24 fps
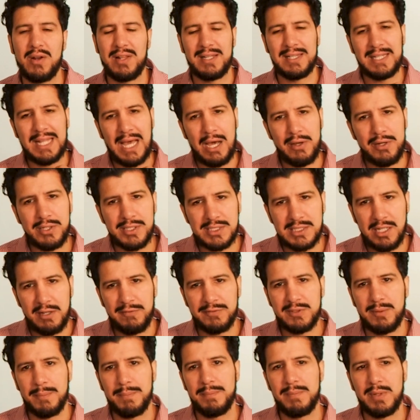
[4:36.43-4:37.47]
Allow
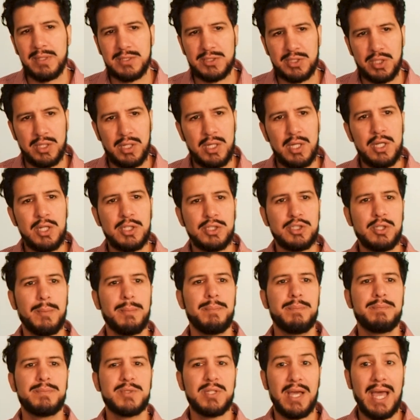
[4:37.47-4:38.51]
yourself
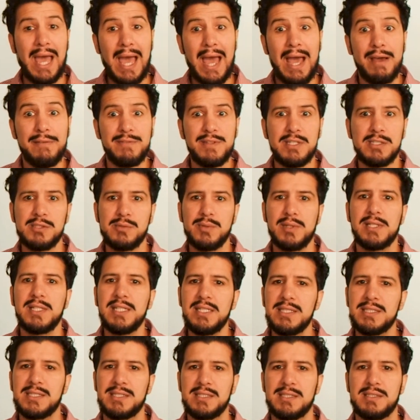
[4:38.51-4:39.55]
to have these
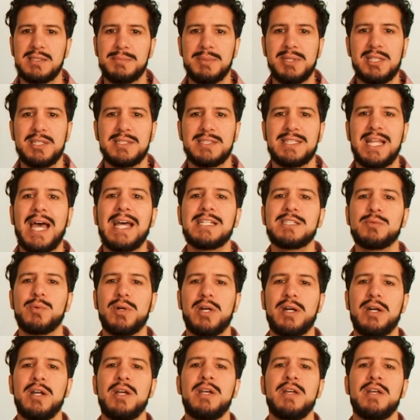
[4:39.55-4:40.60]
releases, because that's where